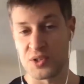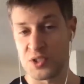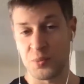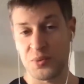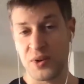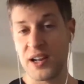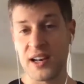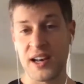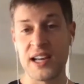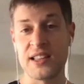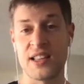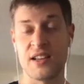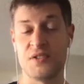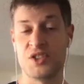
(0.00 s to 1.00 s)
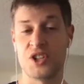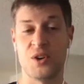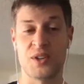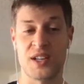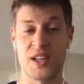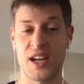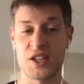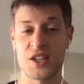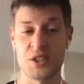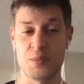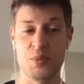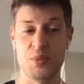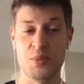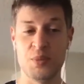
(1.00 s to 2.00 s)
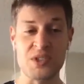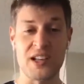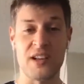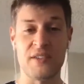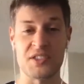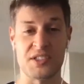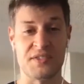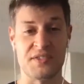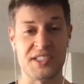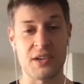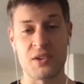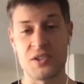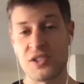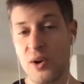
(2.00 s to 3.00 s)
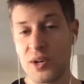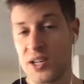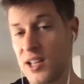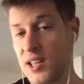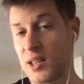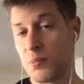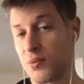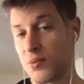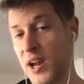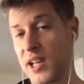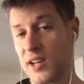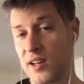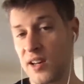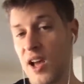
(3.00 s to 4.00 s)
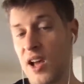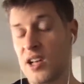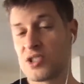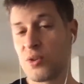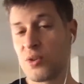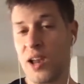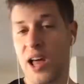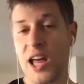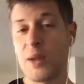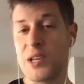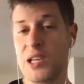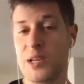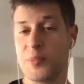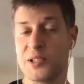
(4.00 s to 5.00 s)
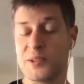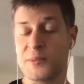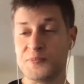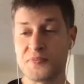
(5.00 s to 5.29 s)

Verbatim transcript: So bright light, they've shown, can actually boost levels of serotonin in the brain. So a lot of people